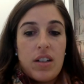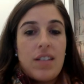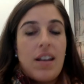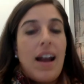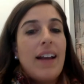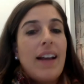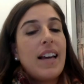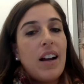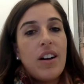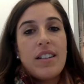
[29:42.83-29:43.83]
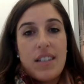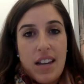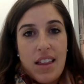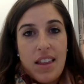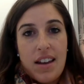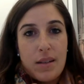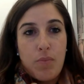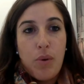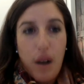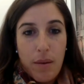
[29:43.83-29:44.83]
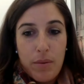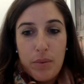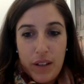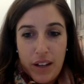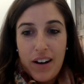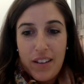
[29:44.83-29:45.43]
because I guarantee that it's probably,